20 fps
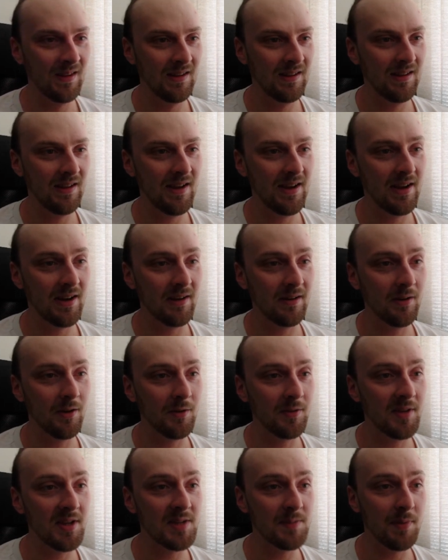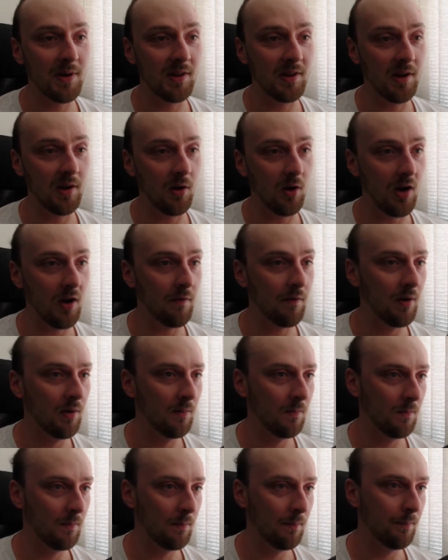And this part I love,
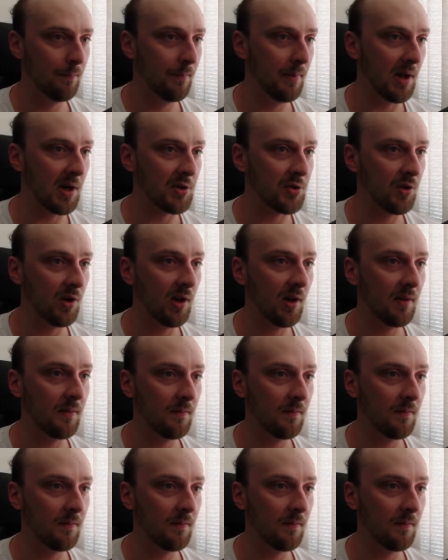personally.